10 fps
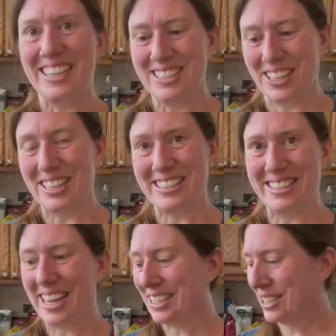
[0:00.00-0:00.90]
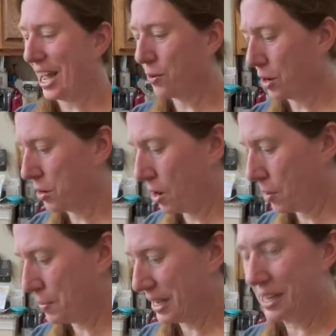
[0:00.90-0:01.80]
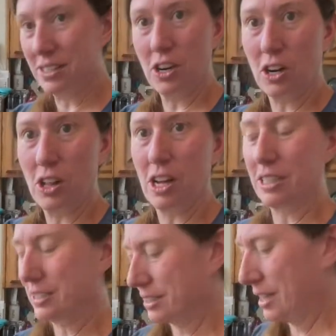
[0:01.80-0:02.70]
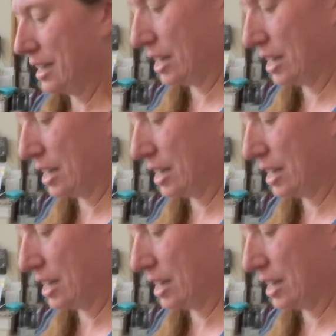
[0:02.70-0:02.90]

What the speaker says: so let's taste how our Armenian yard longs and